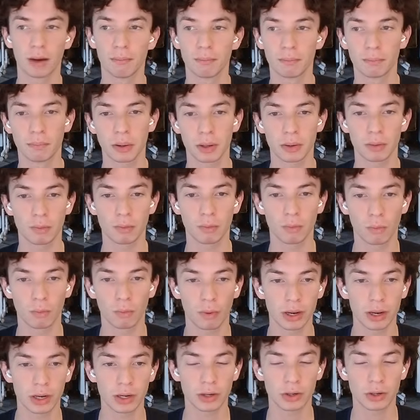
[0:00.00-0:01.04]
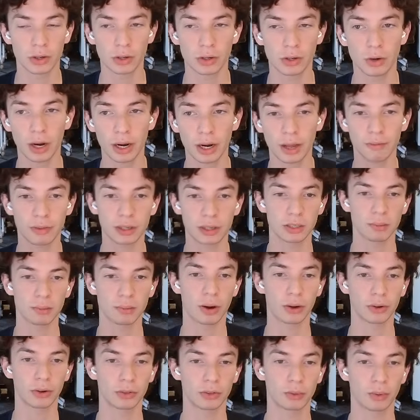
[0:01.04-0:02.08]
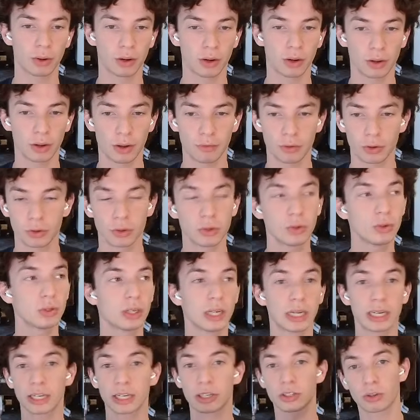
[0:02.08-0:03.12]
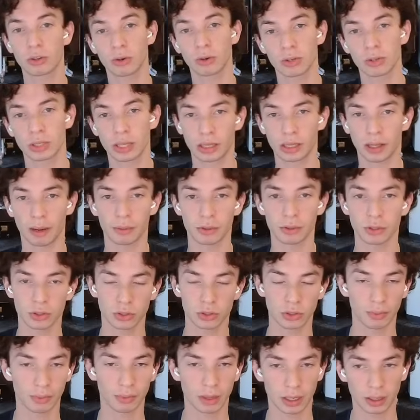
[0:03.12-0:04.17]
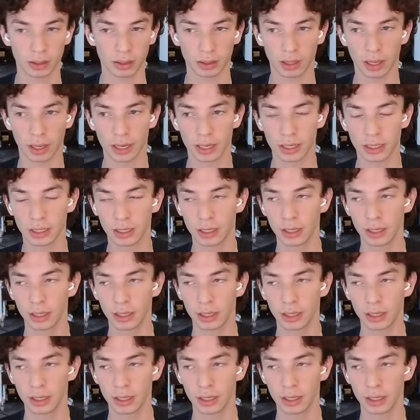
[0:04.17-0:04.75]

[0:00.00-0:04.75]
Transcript: But when you kind of have these models where if you're using an external state library, so something like